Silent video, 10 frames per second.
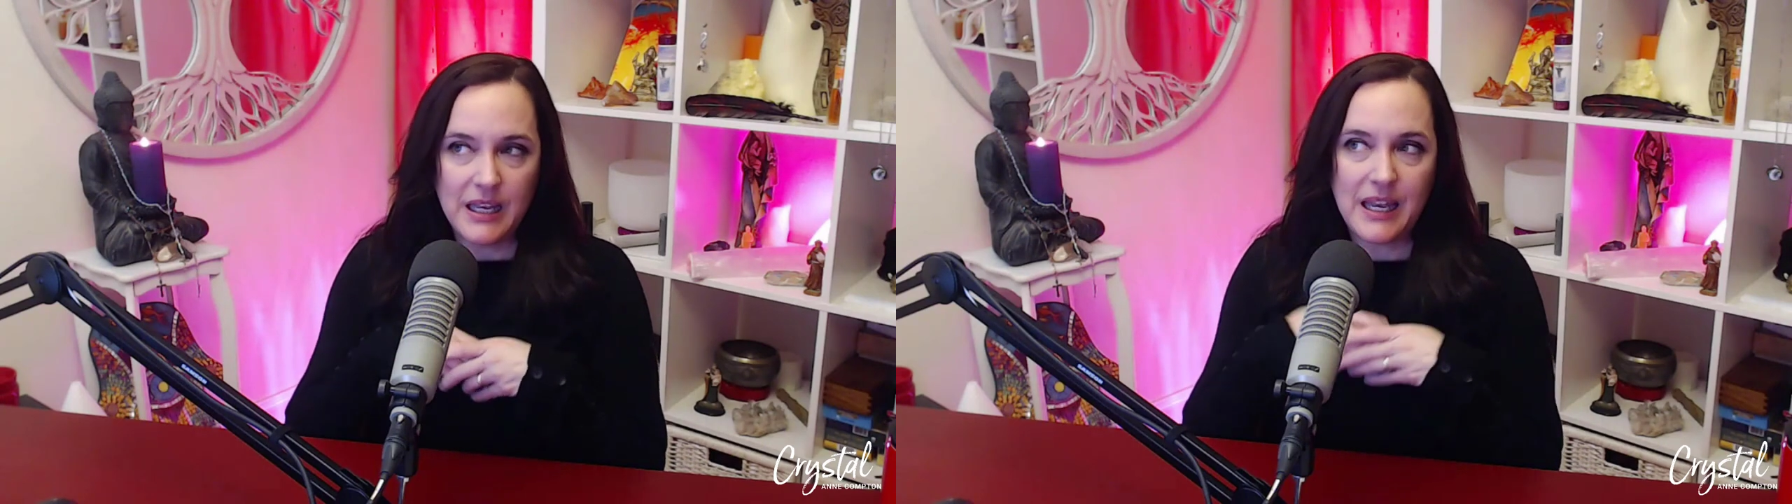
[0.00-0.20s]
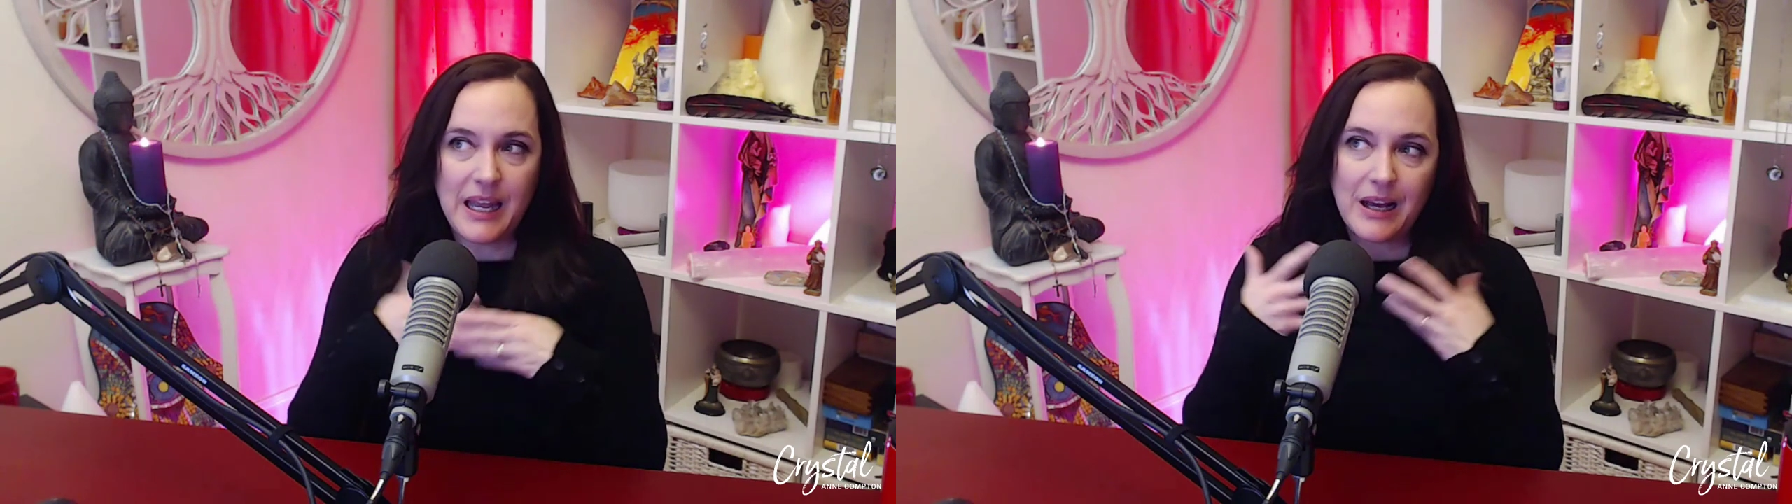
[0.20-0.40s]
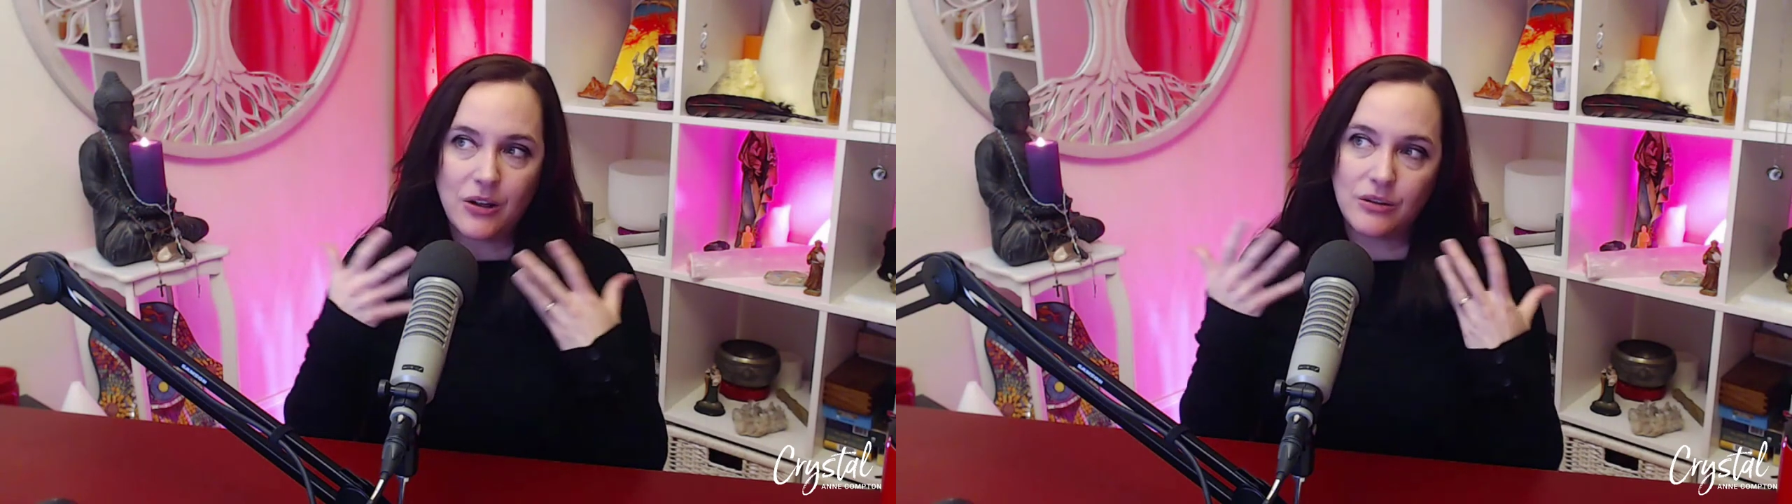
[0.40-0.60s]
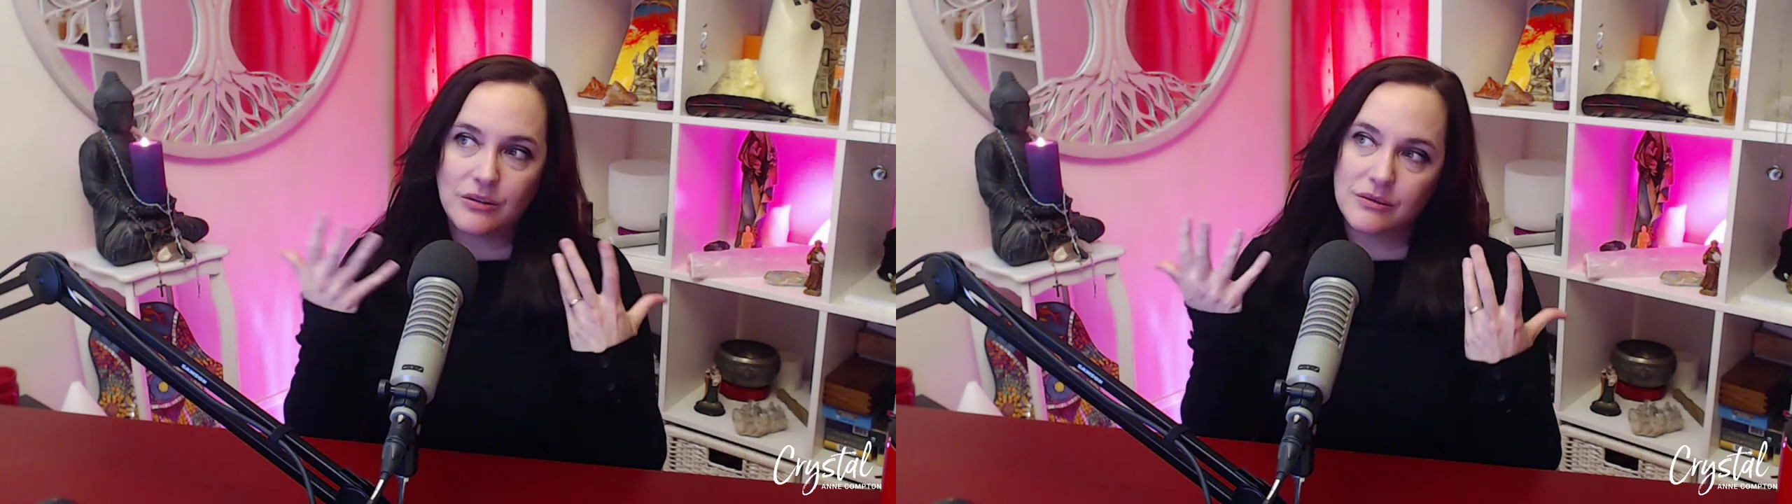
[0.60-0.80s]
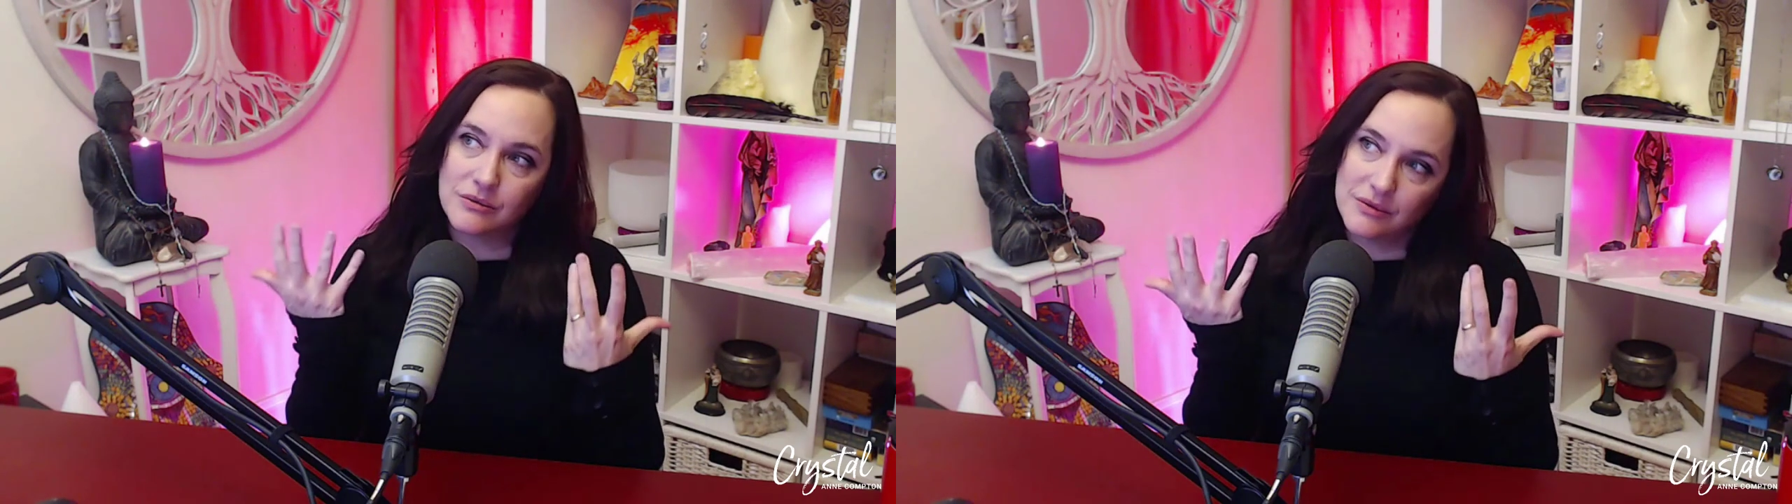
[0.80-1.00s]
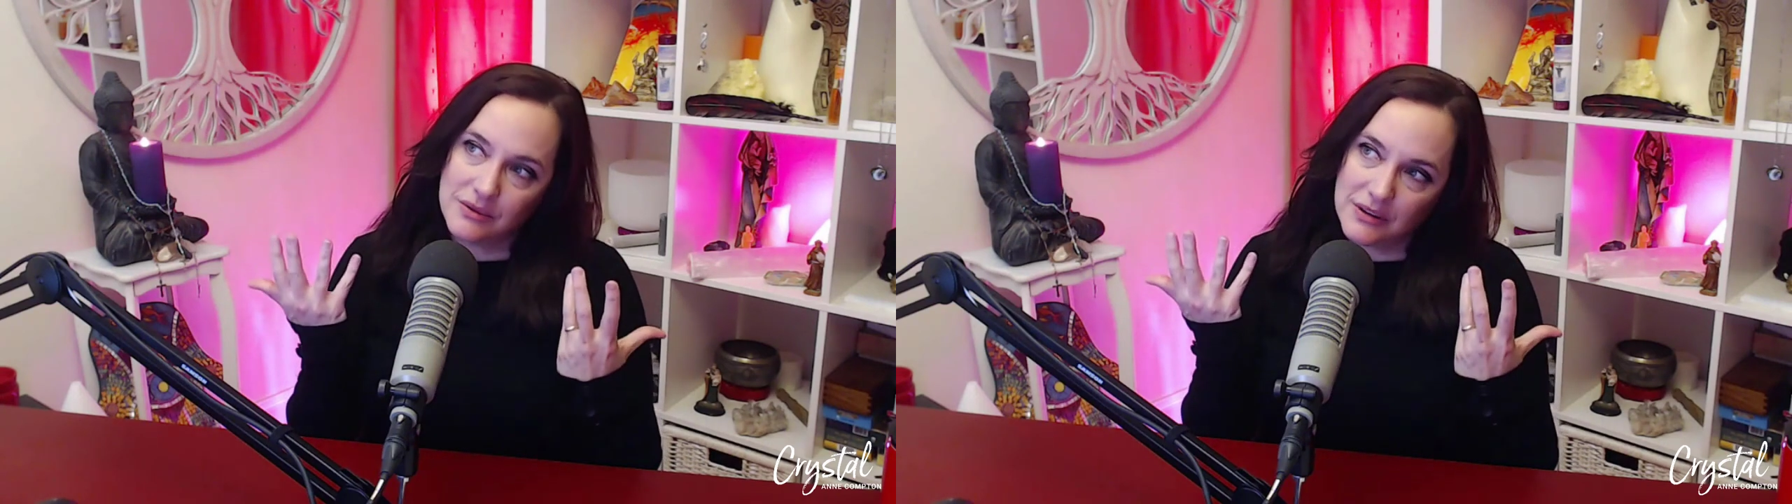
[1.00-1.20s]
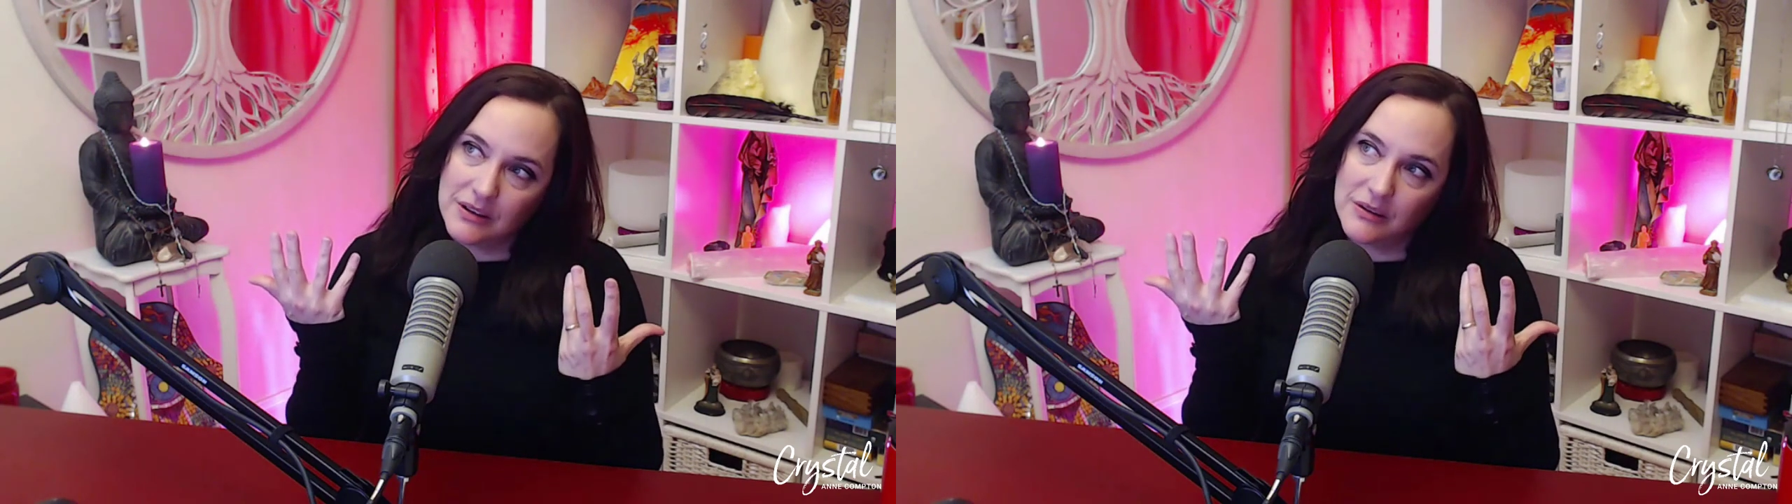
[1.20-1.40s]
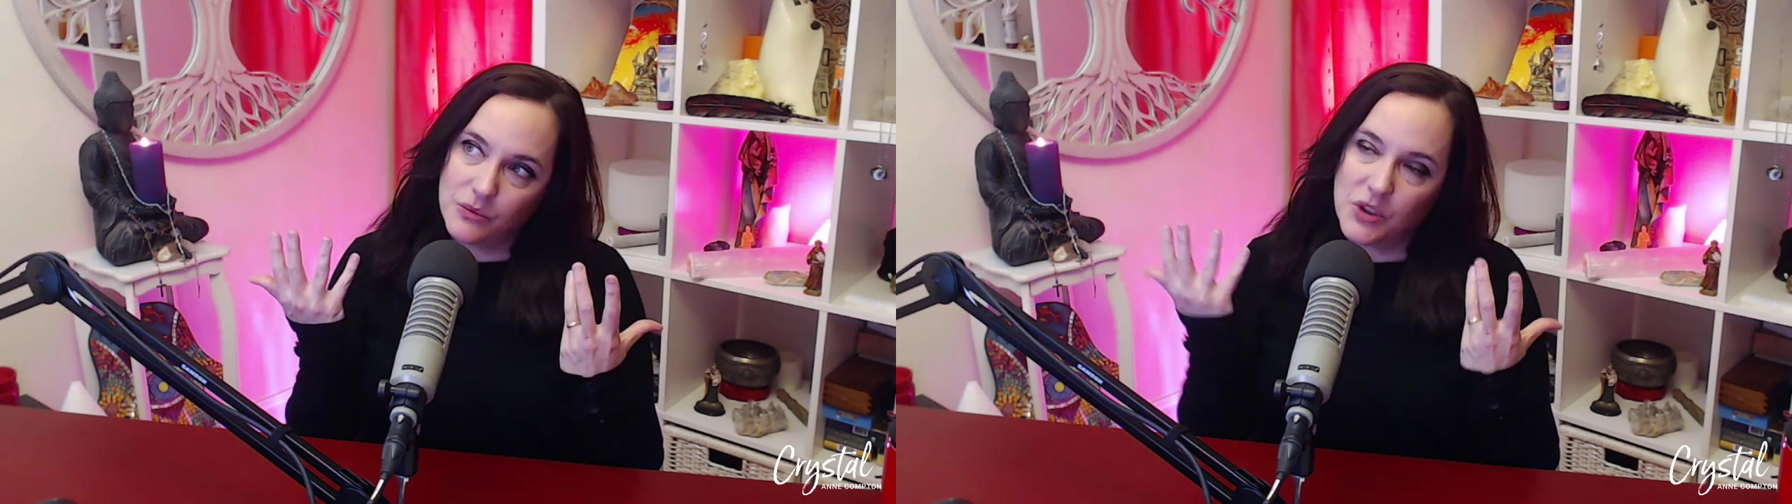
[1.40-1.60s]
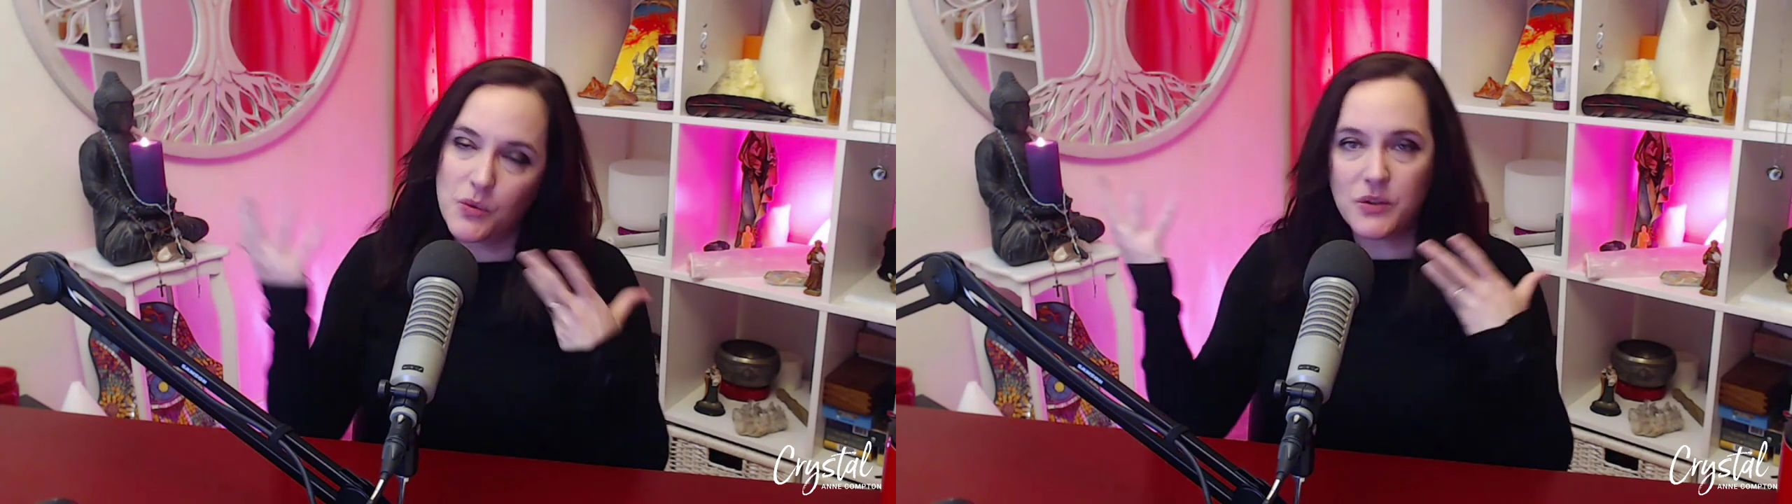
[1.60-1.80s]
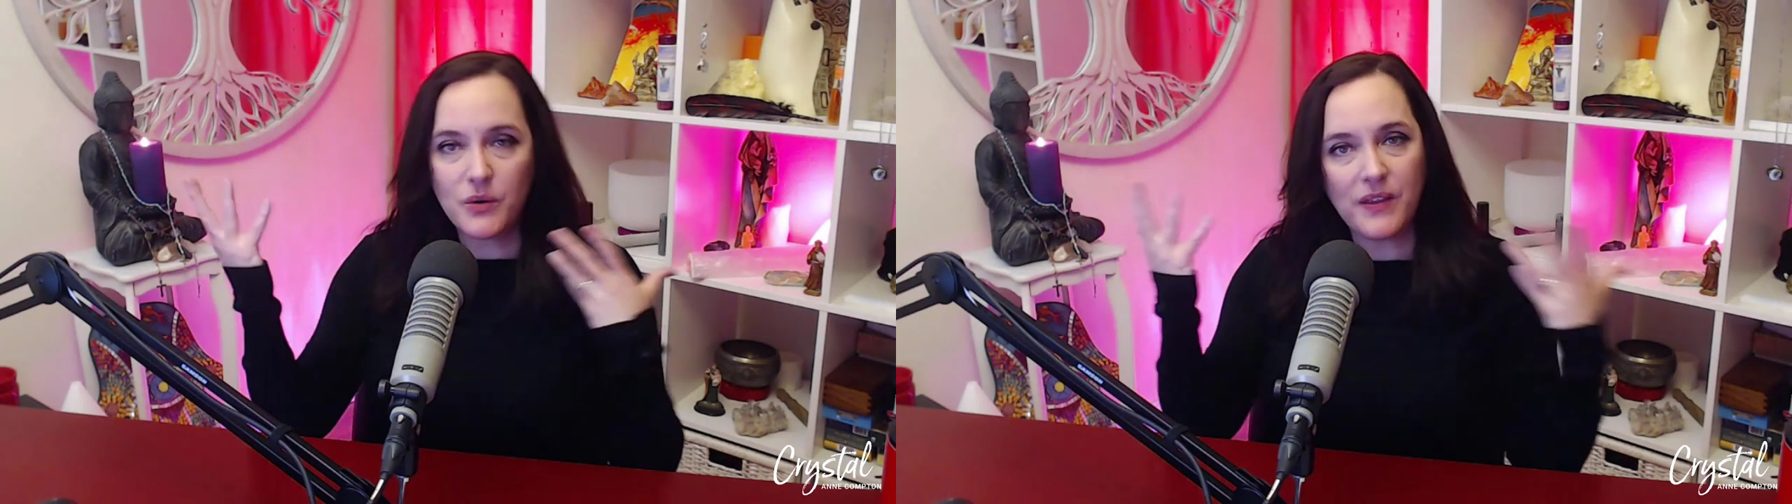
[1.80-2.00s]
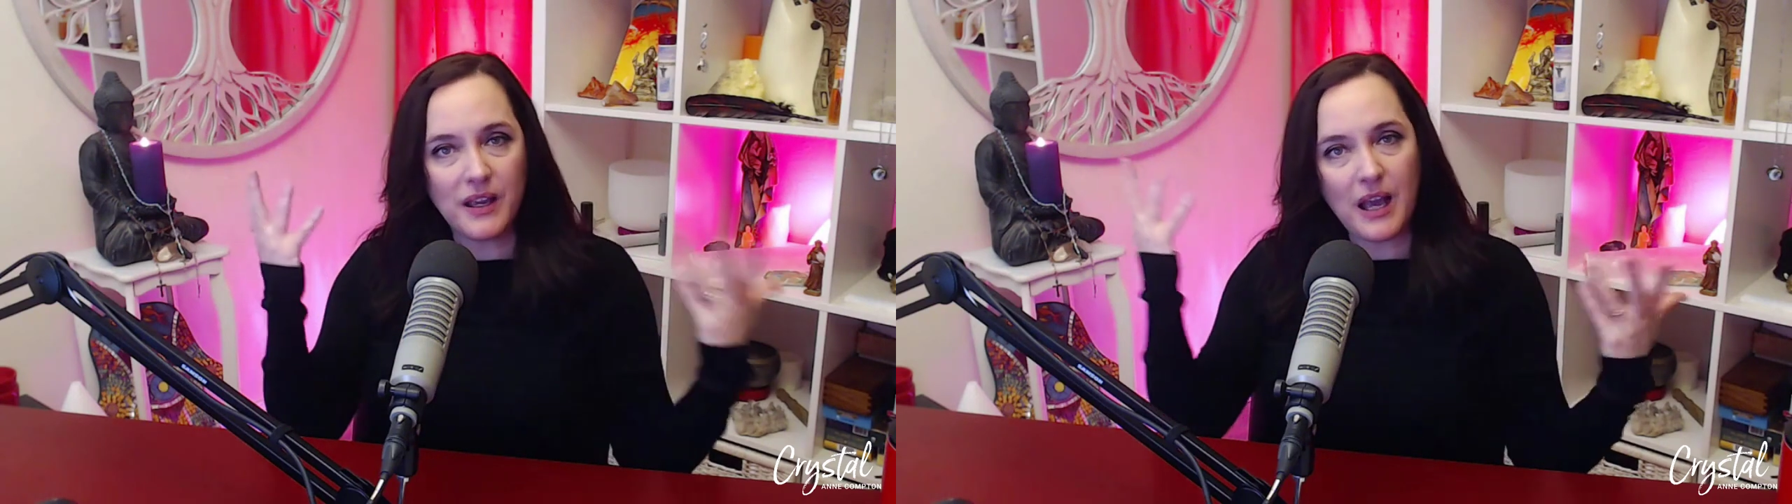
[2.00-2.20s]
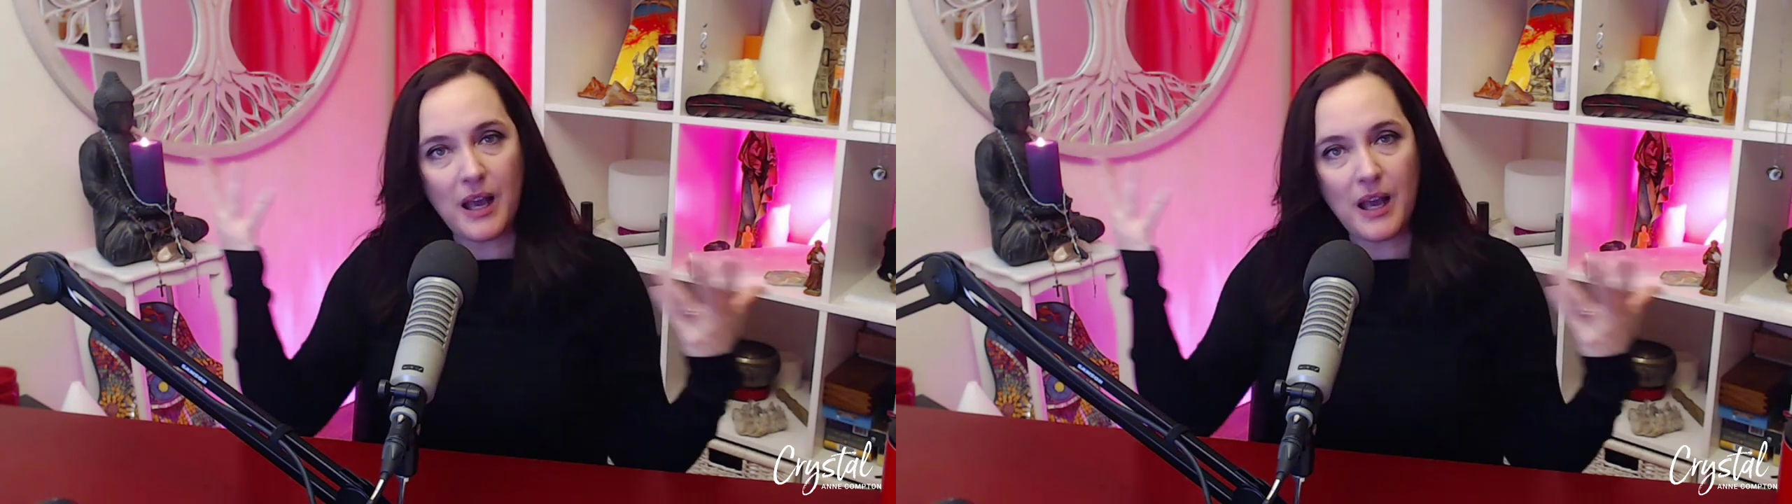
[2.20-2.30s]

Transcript: Now, which one do I think